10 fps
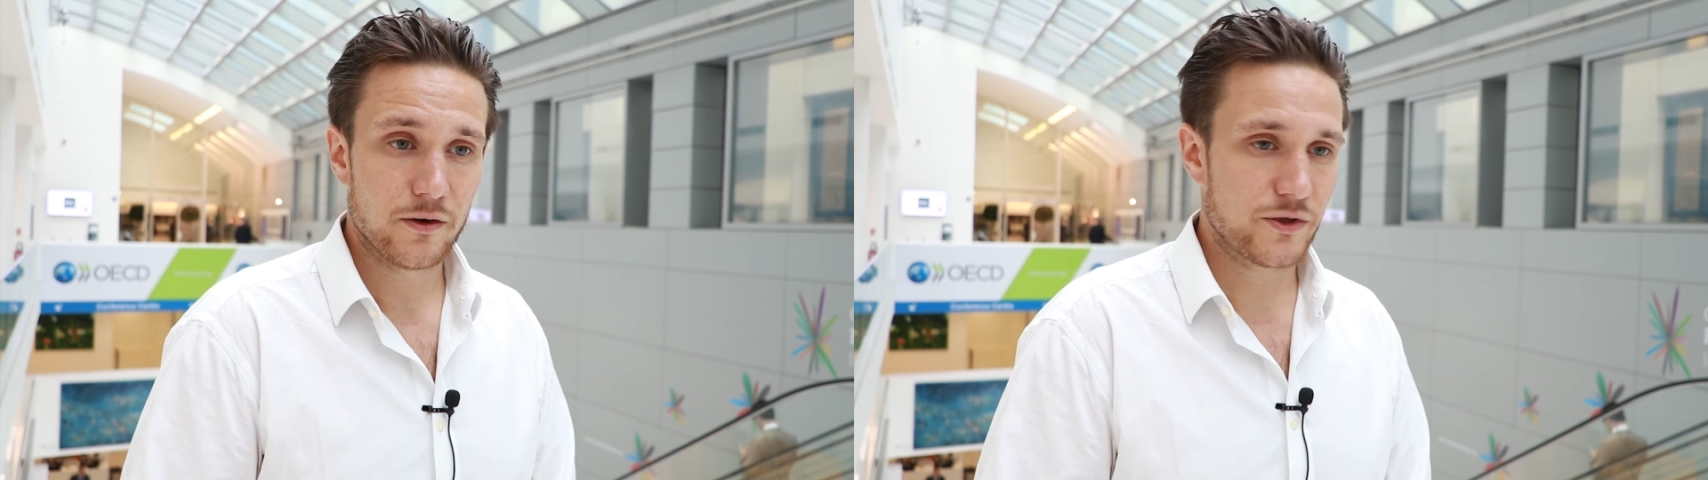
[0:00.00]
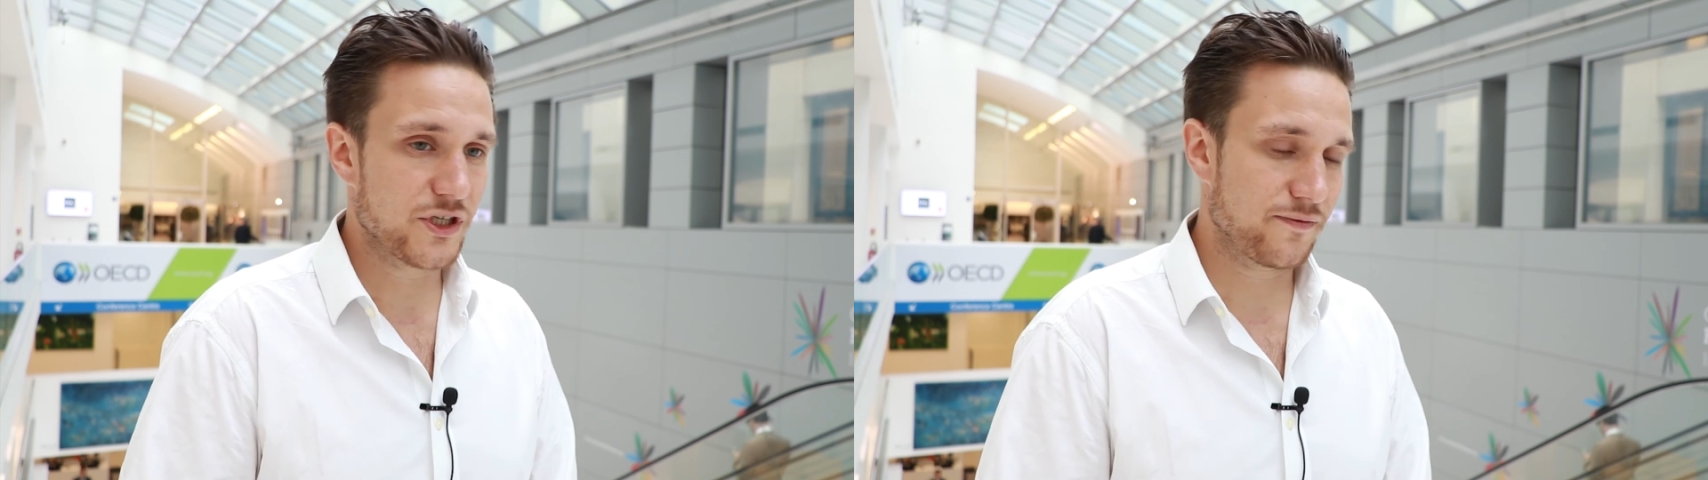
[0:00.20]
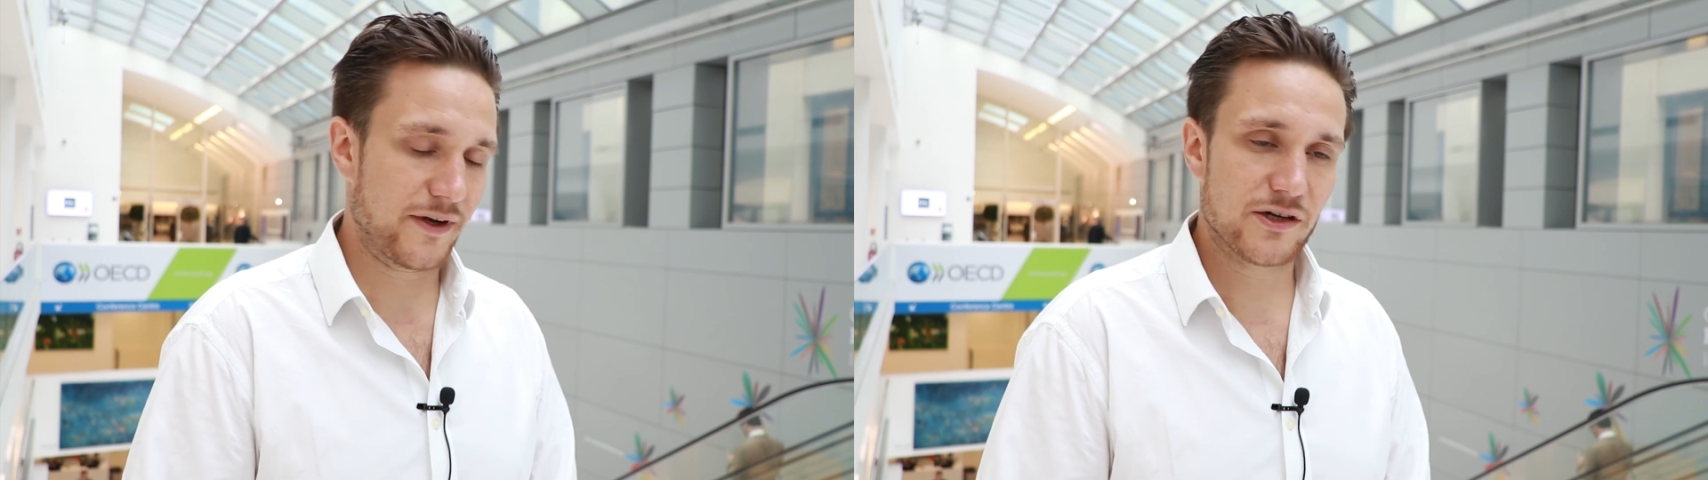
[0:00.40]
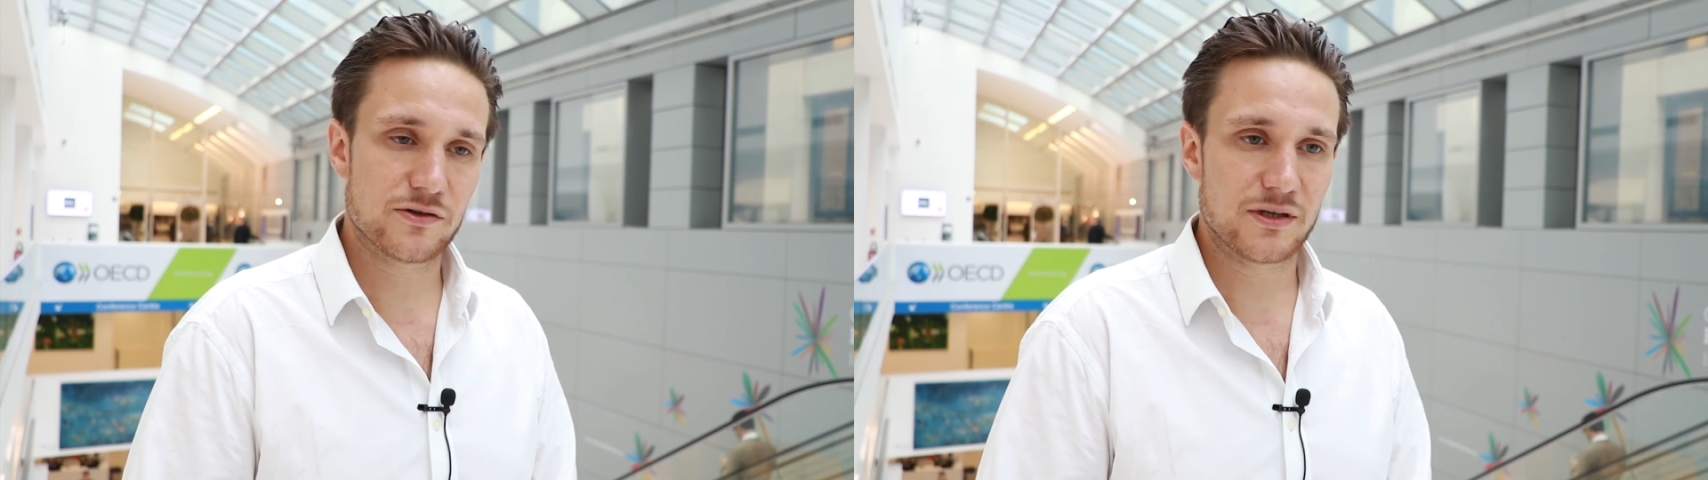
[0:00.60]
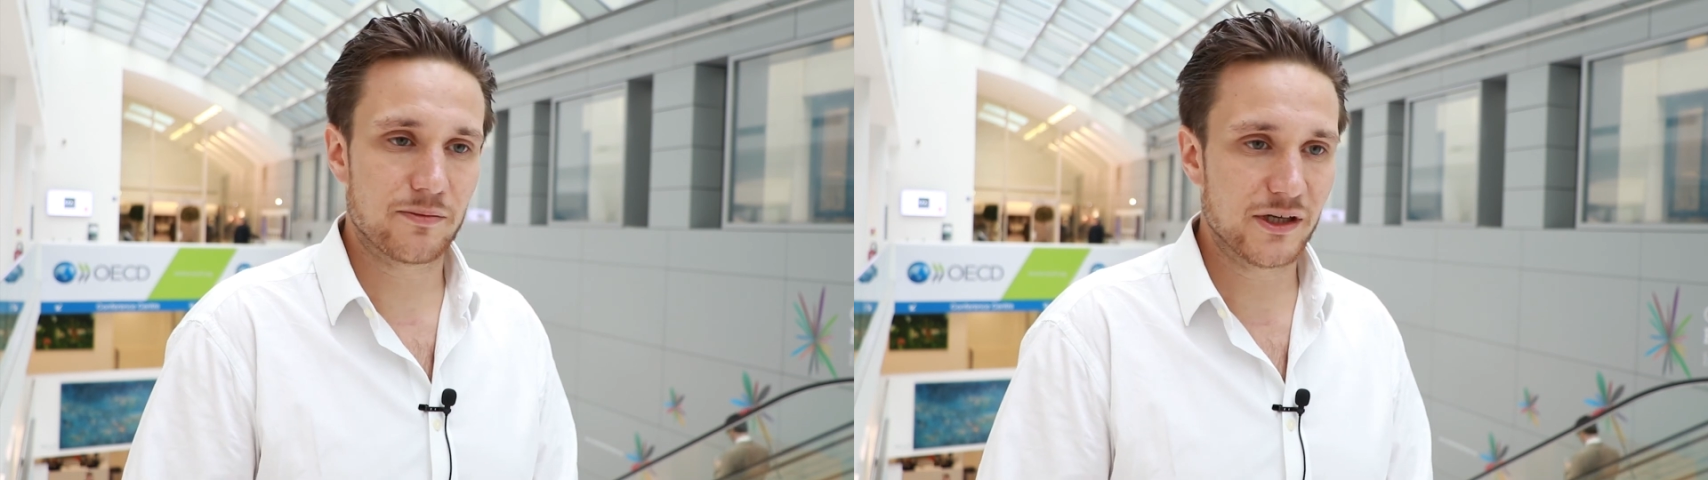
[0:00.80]
which is
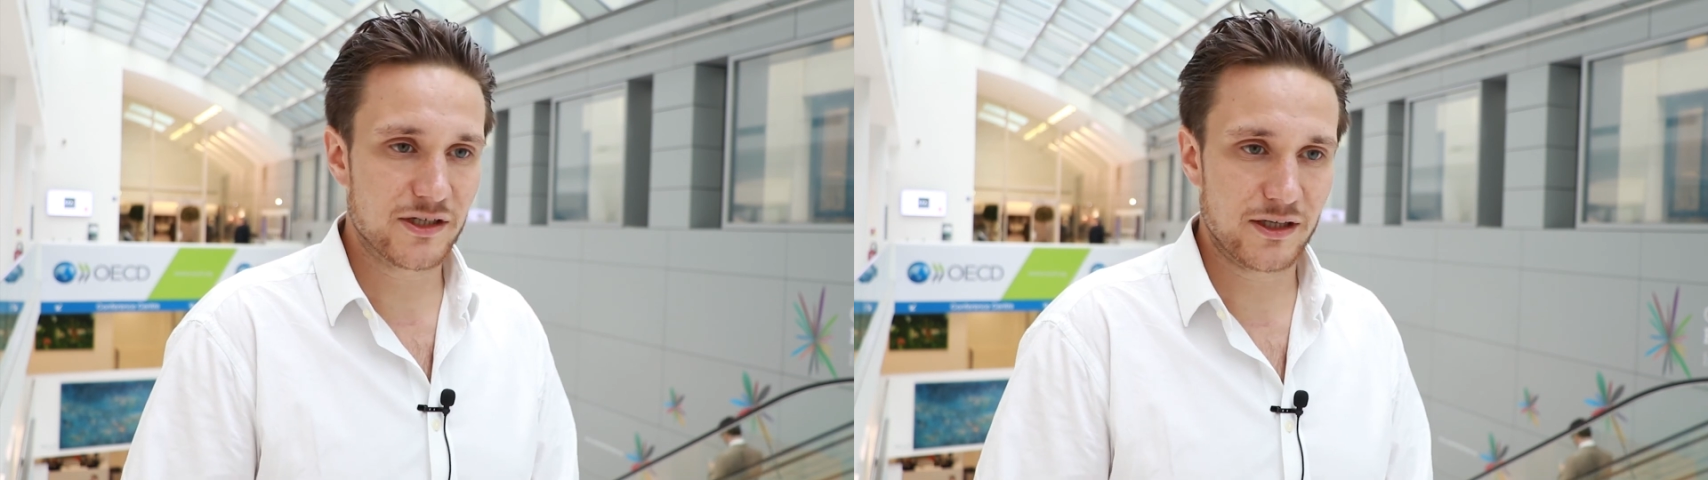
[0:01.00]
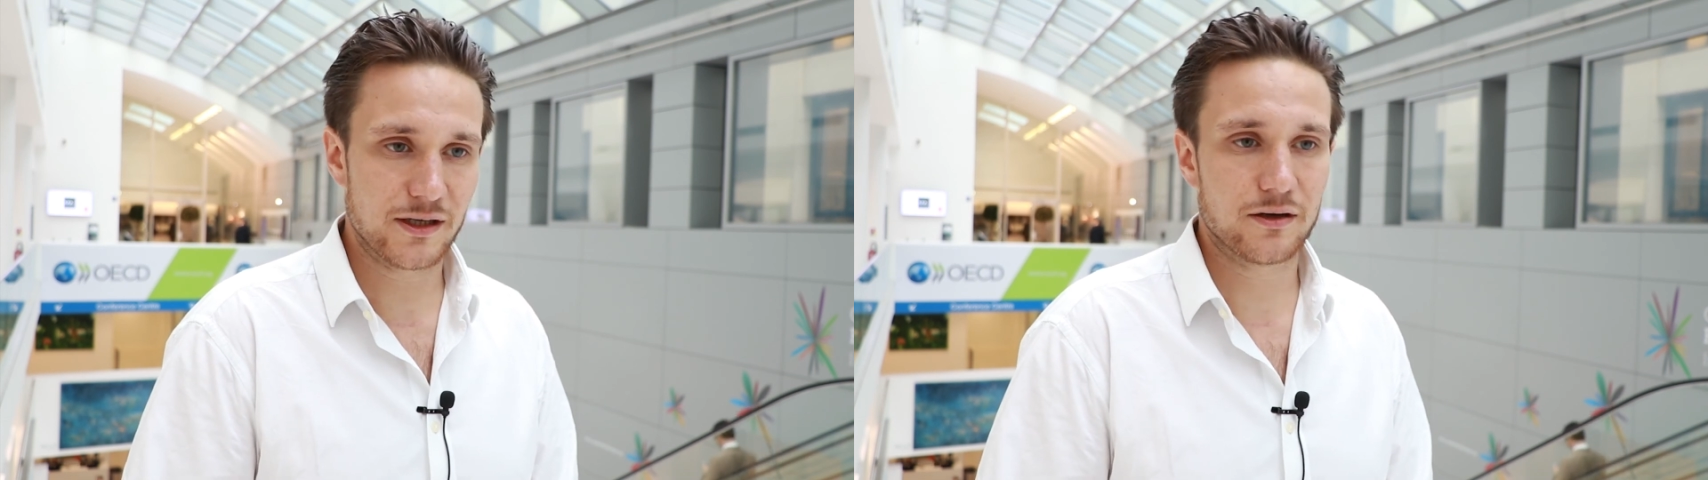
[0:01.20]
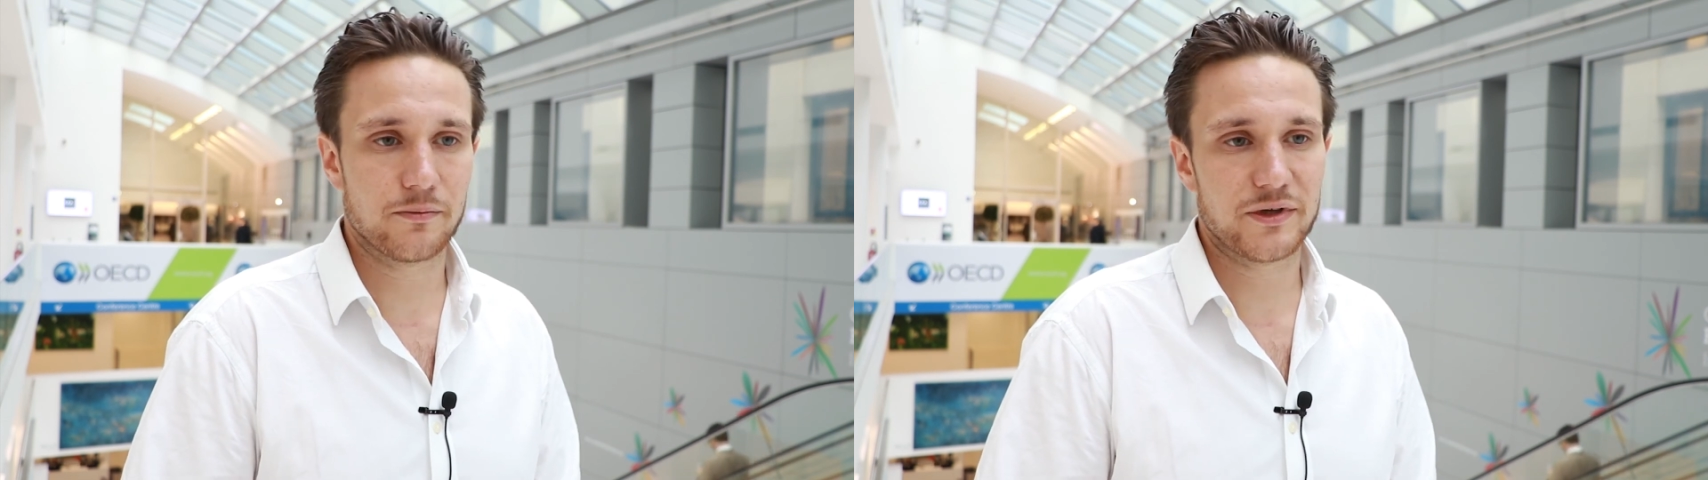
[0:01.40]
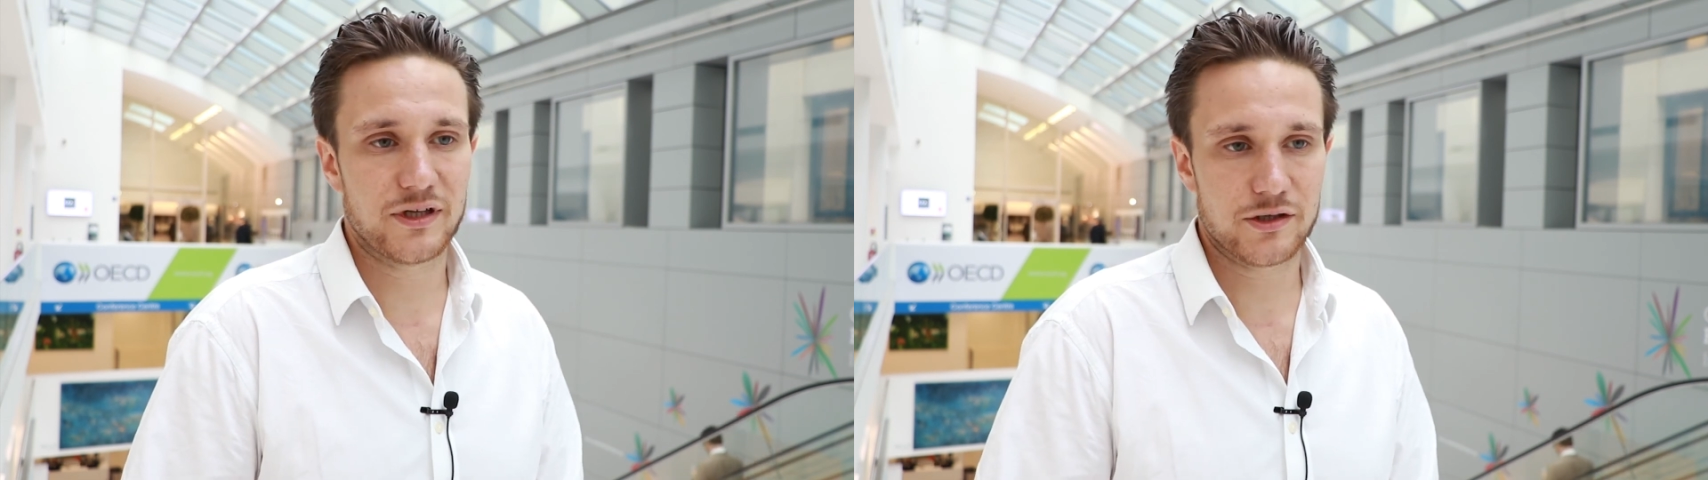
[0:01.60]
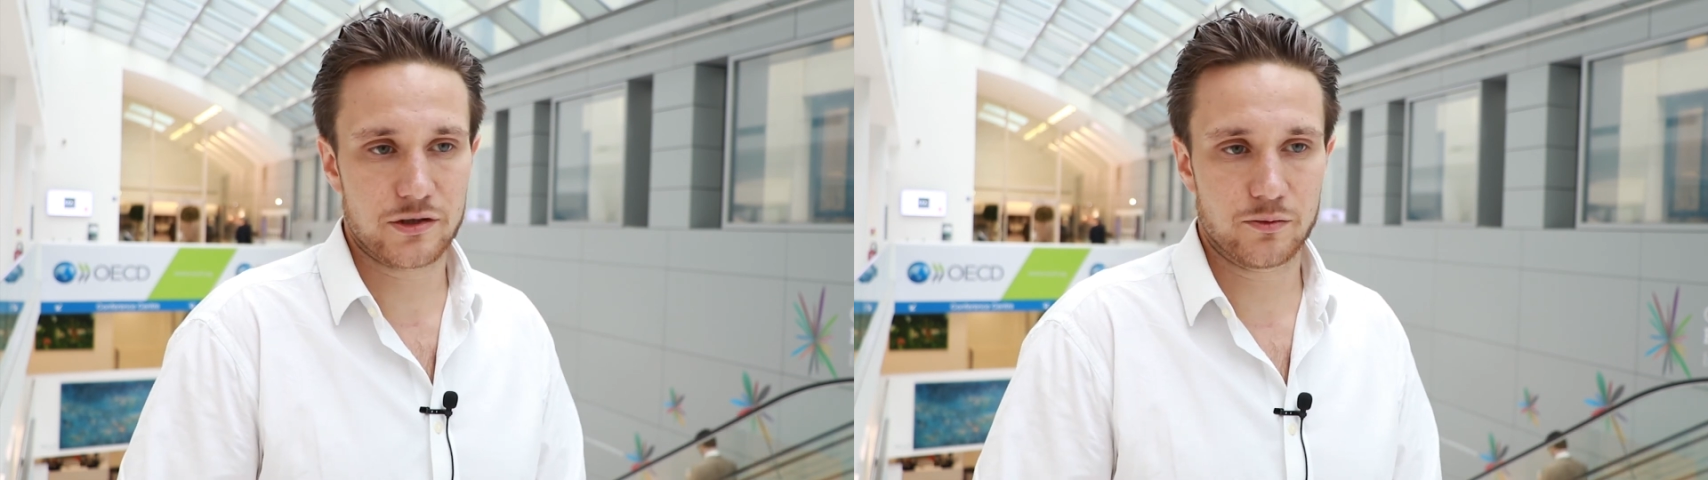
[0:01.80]
financial stability,
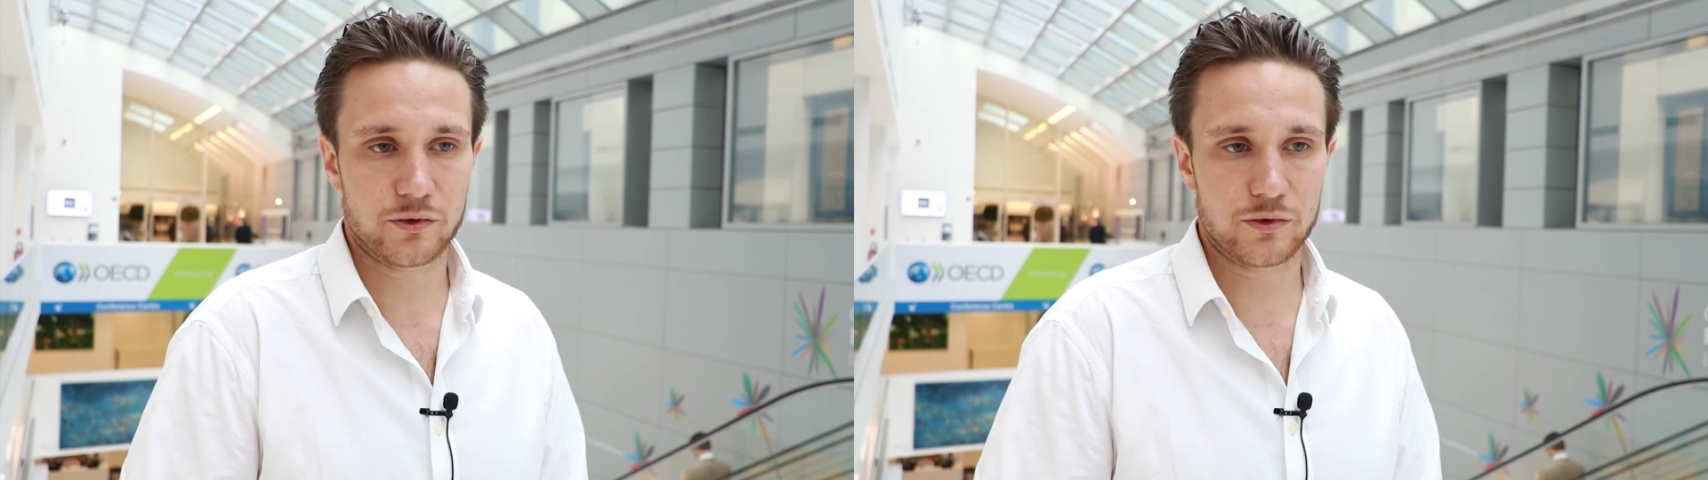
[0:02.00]
competition,